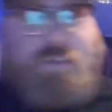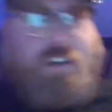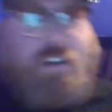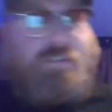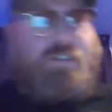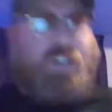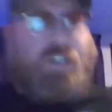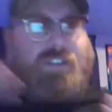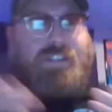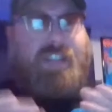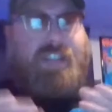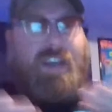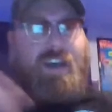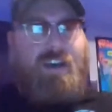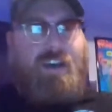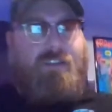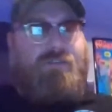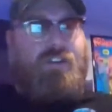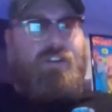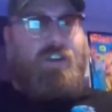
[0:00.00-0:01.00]
was my first
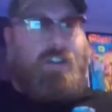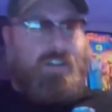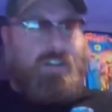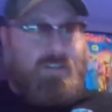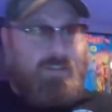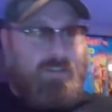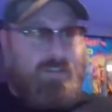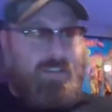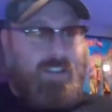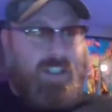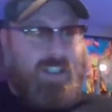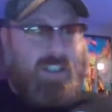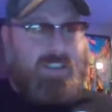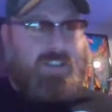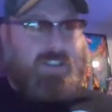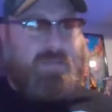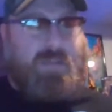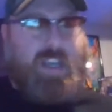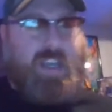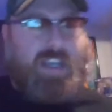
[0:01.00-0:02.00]
ever
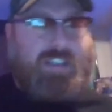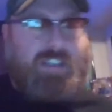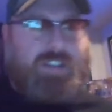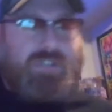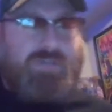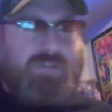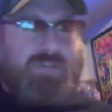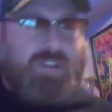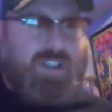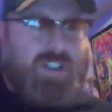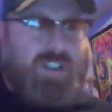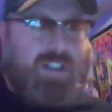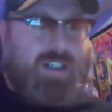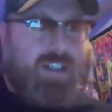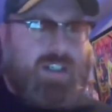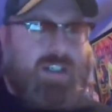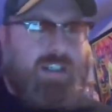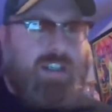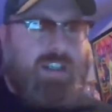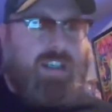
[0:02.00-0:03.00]
custom action
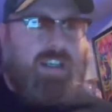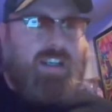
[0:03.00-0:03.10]
figure